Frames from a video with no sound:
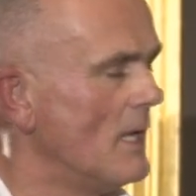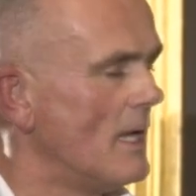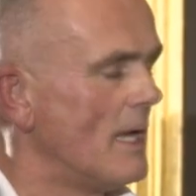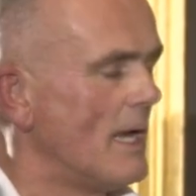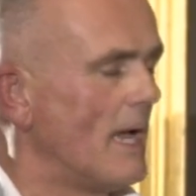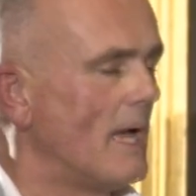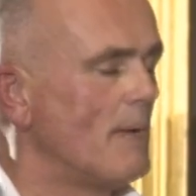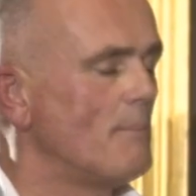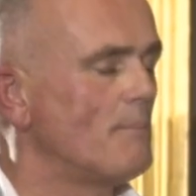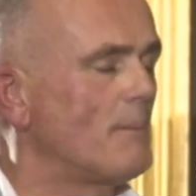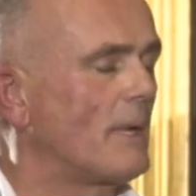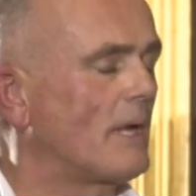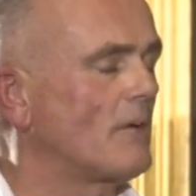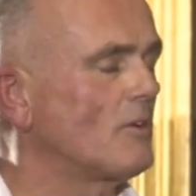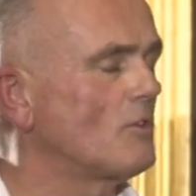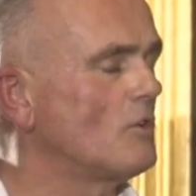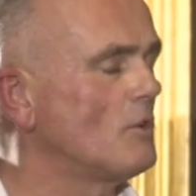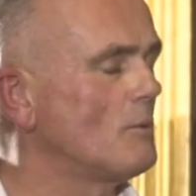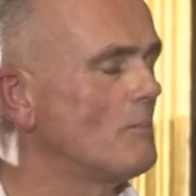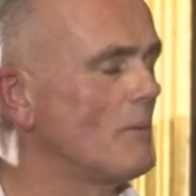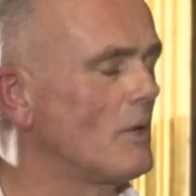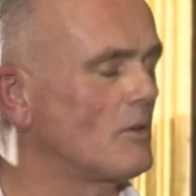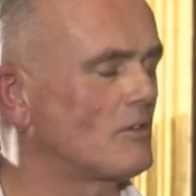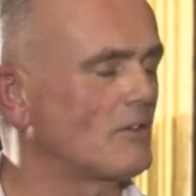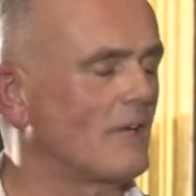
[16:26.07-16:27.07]
And because you
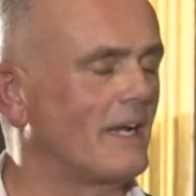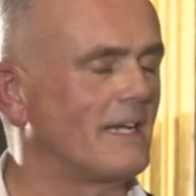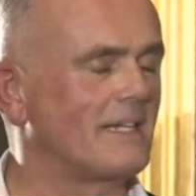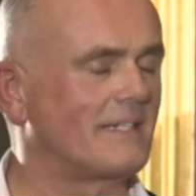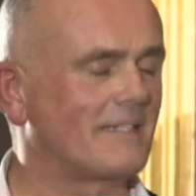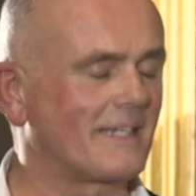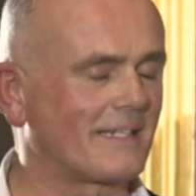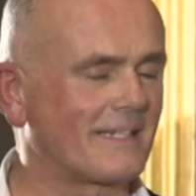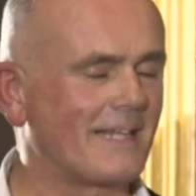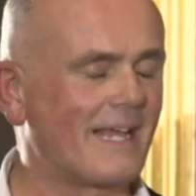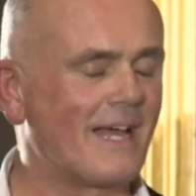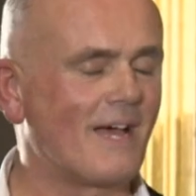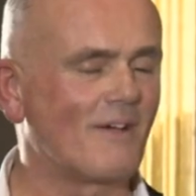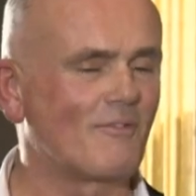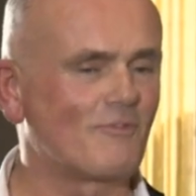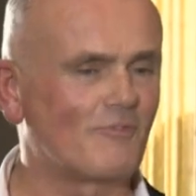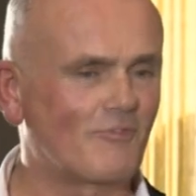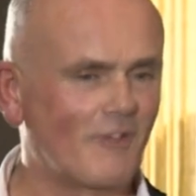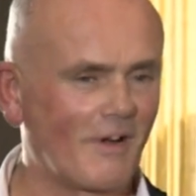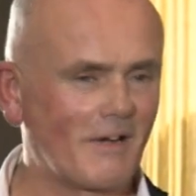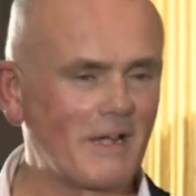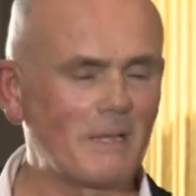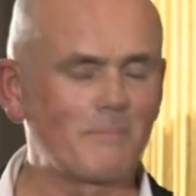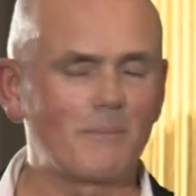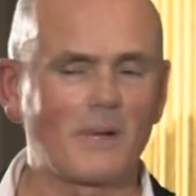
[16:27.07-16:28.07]
most likely didn't have
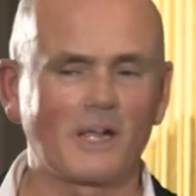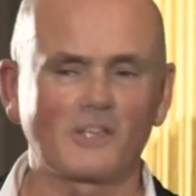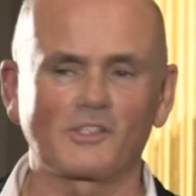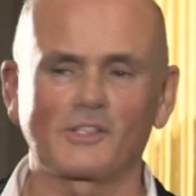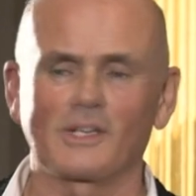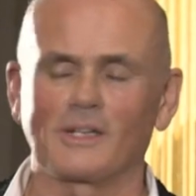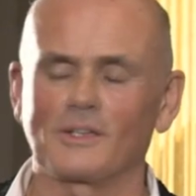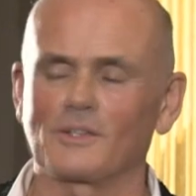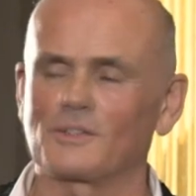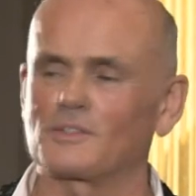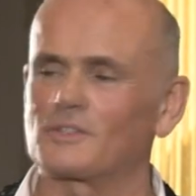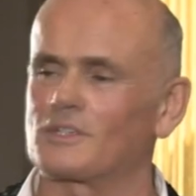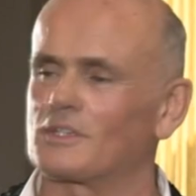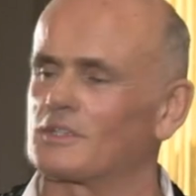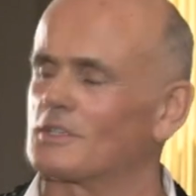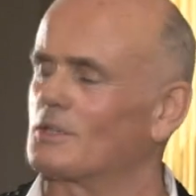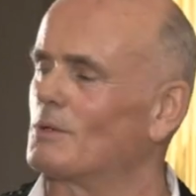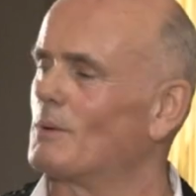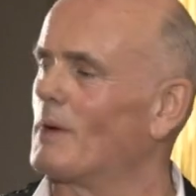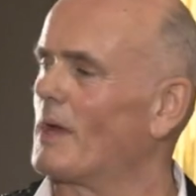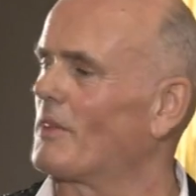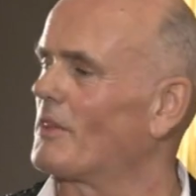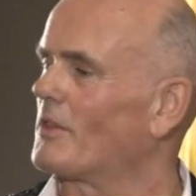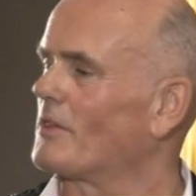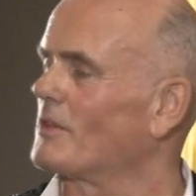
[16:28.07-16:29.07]
very much else to do
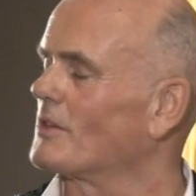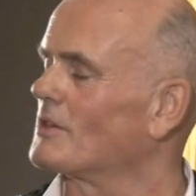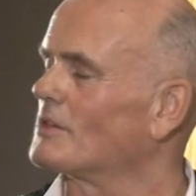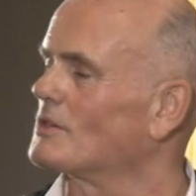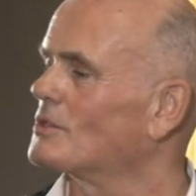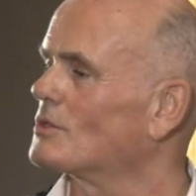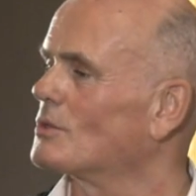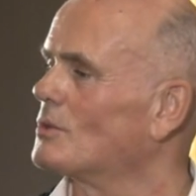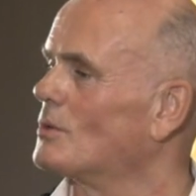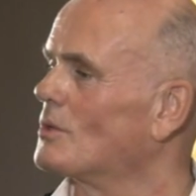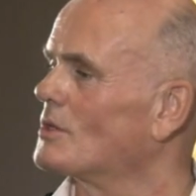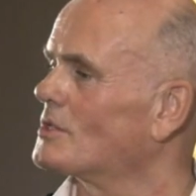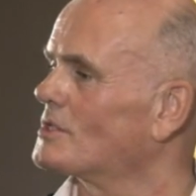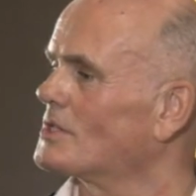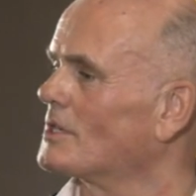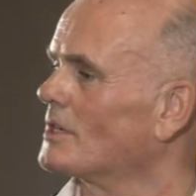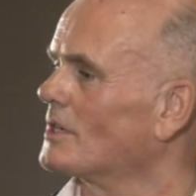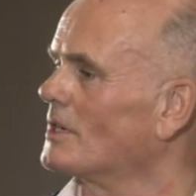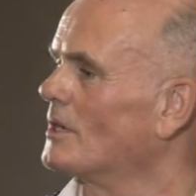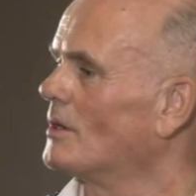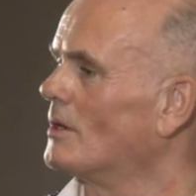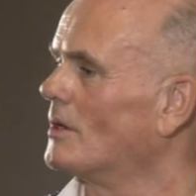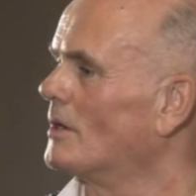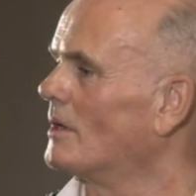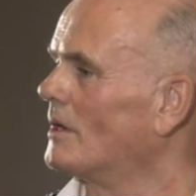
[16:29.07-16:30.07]
other than talk to
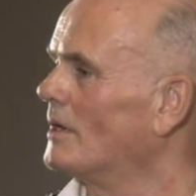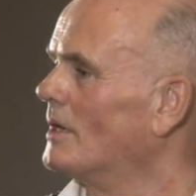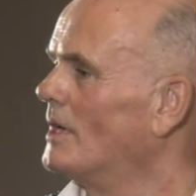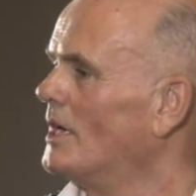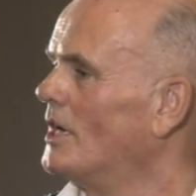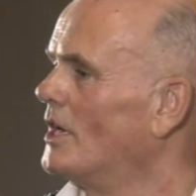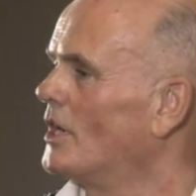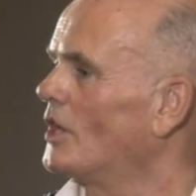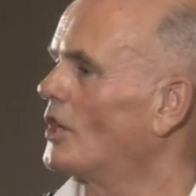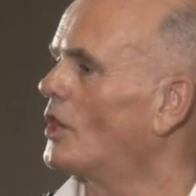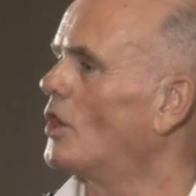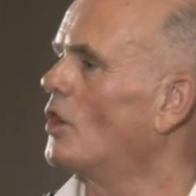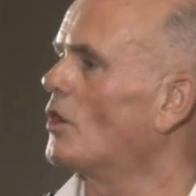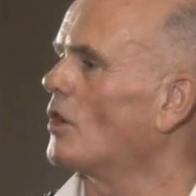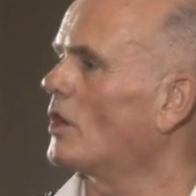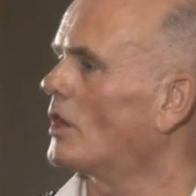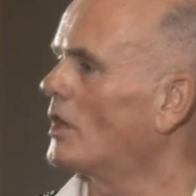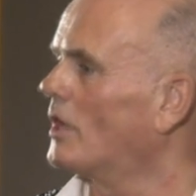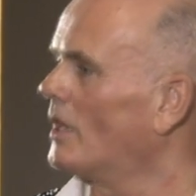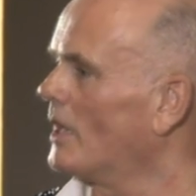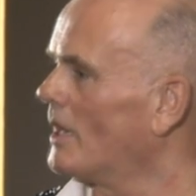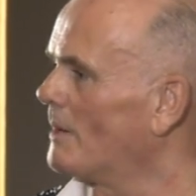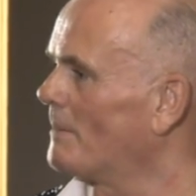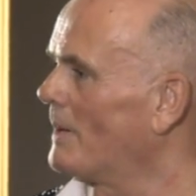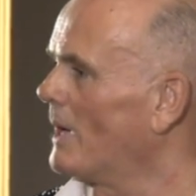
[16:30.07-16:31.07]
your cook
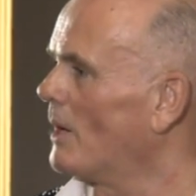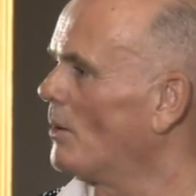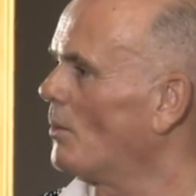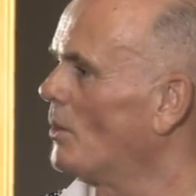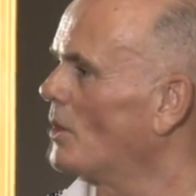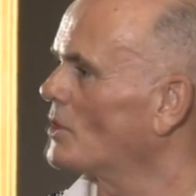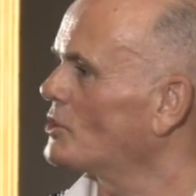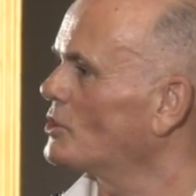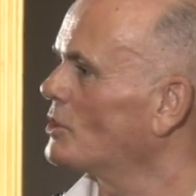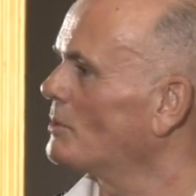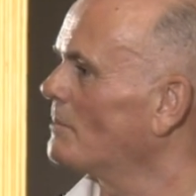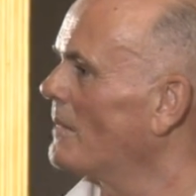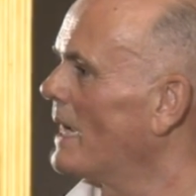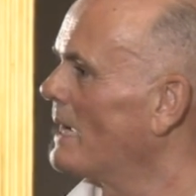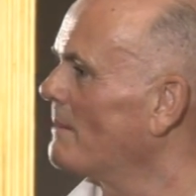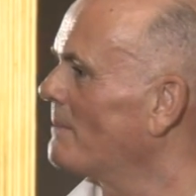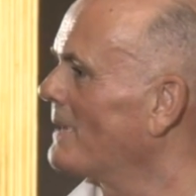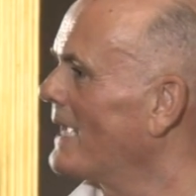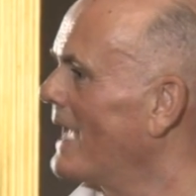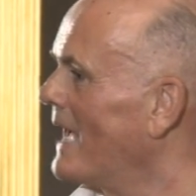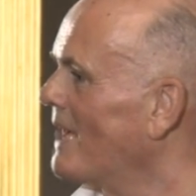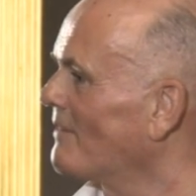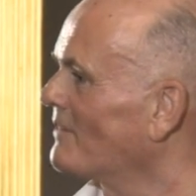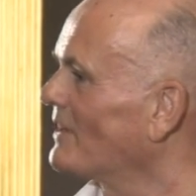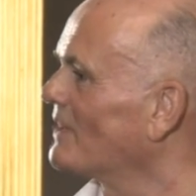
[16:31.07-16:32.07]
about what you might be
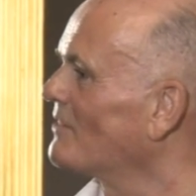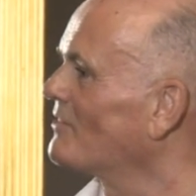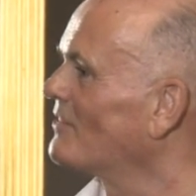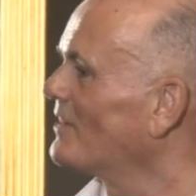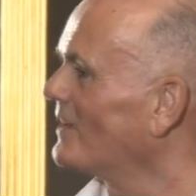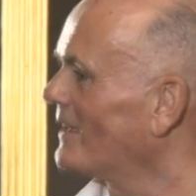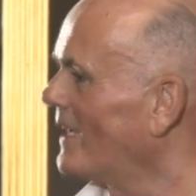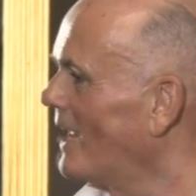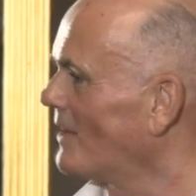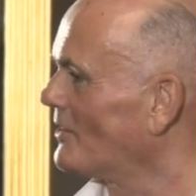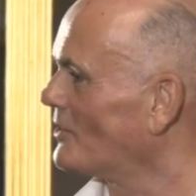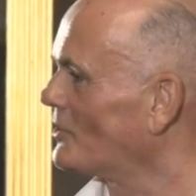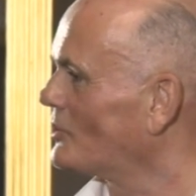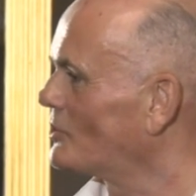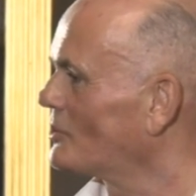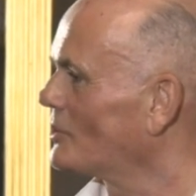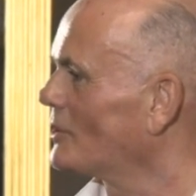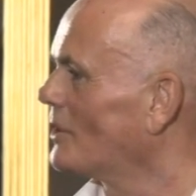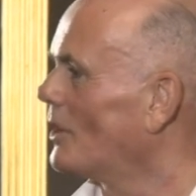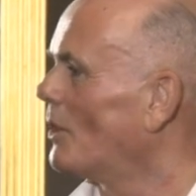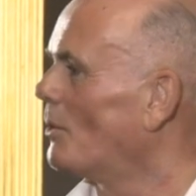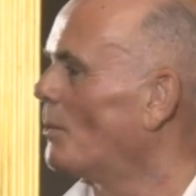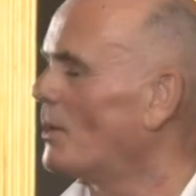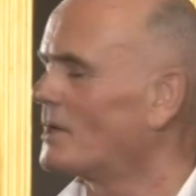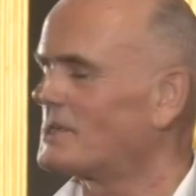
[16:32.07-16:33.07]
having for lunch
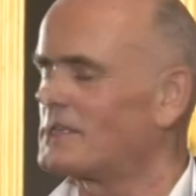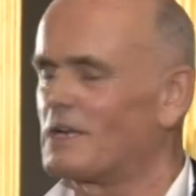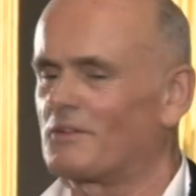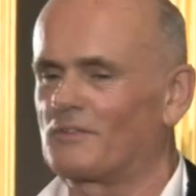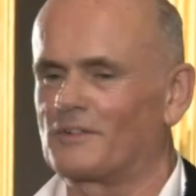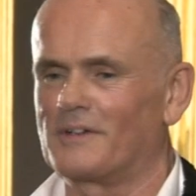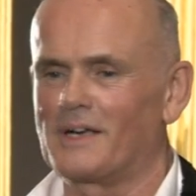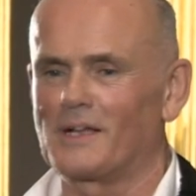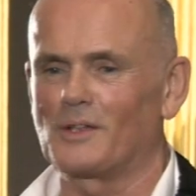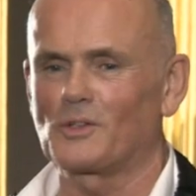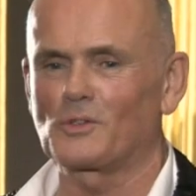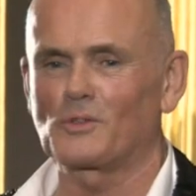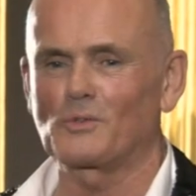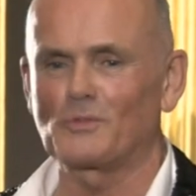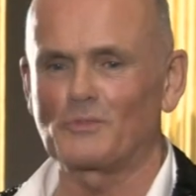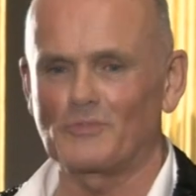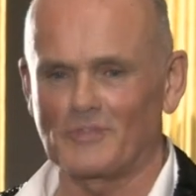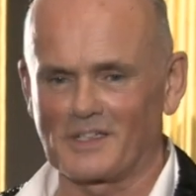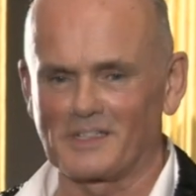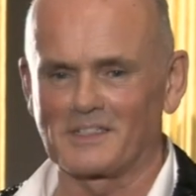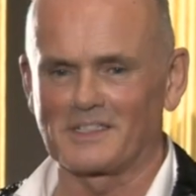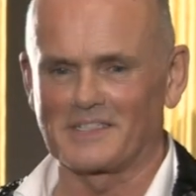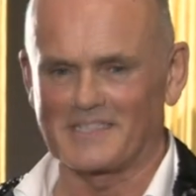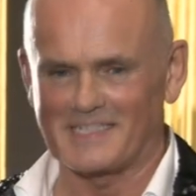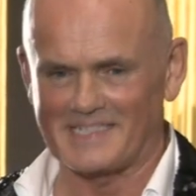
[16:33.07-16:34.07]
or whatever else
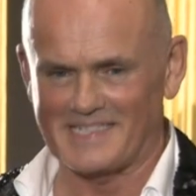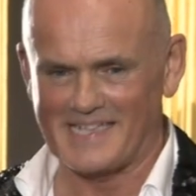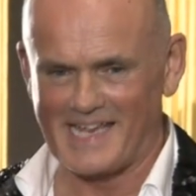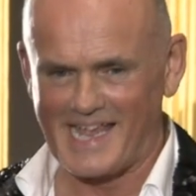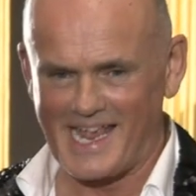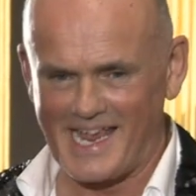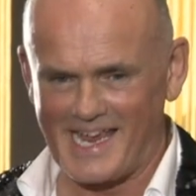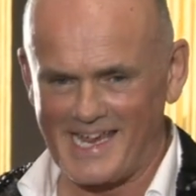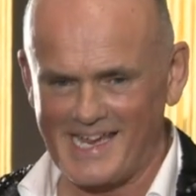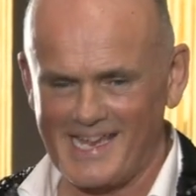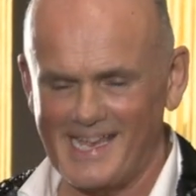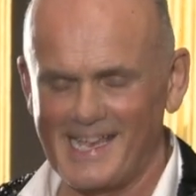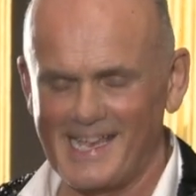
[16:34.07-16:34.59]
filled a day,